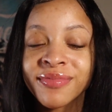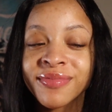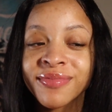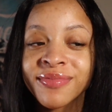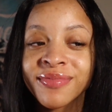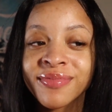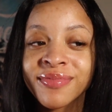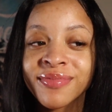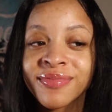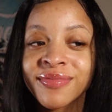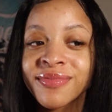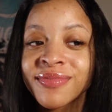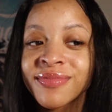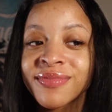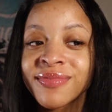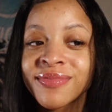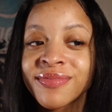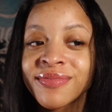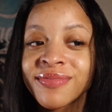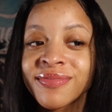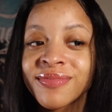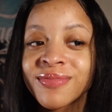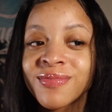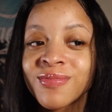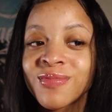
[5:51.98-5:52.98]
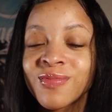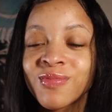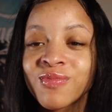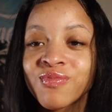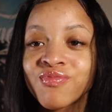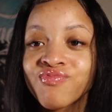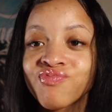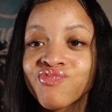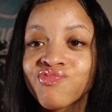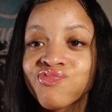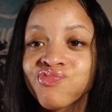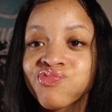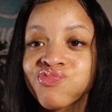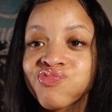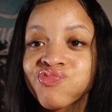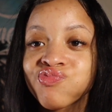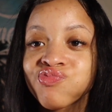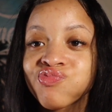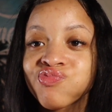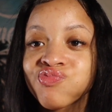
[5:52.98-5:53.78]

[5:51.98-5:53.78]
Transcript: Nobody speaks.